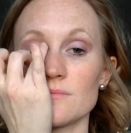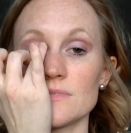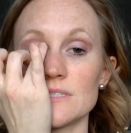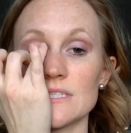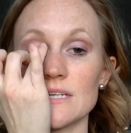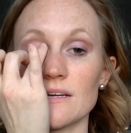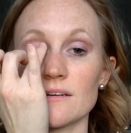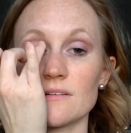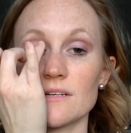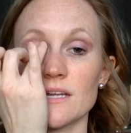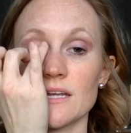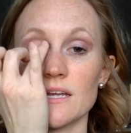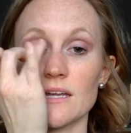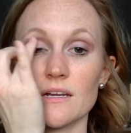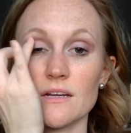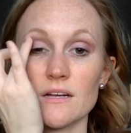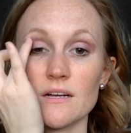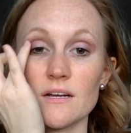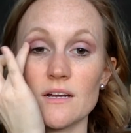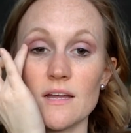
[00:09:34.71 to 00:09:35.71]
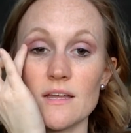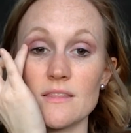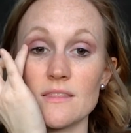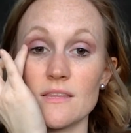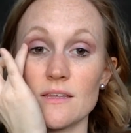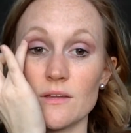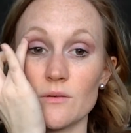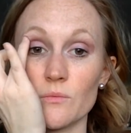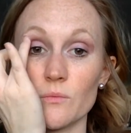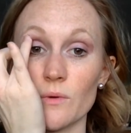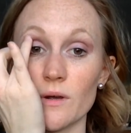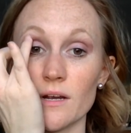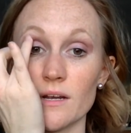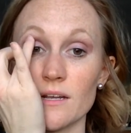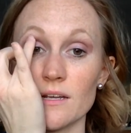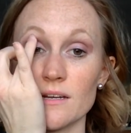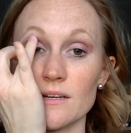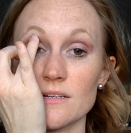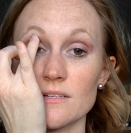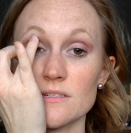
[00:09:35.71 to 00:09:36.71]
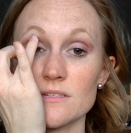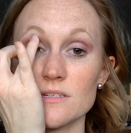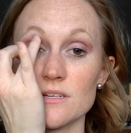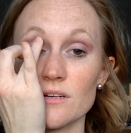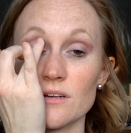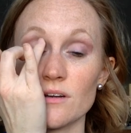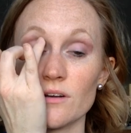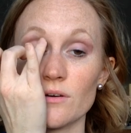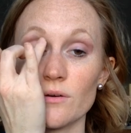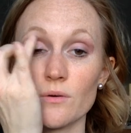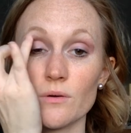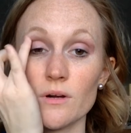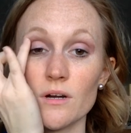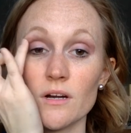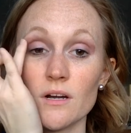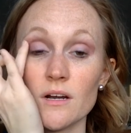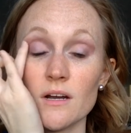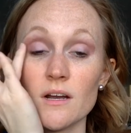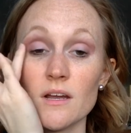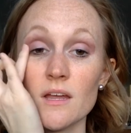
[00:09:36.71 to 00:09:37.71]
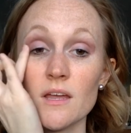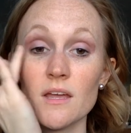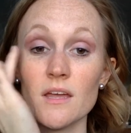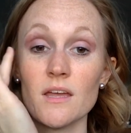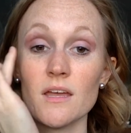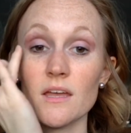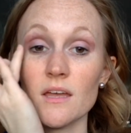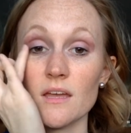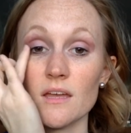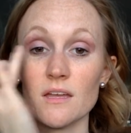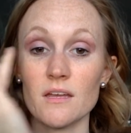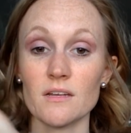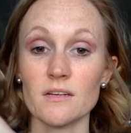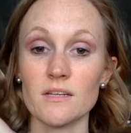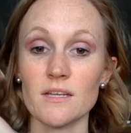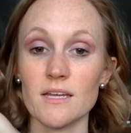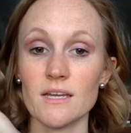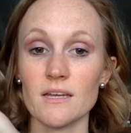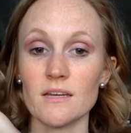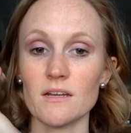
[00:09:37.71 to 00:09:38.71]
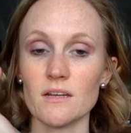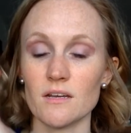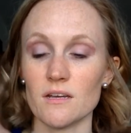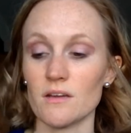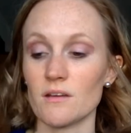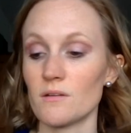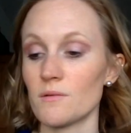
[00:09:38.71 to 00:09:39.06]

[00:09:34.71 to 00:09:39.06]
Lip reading: down here and then work it into your corner and get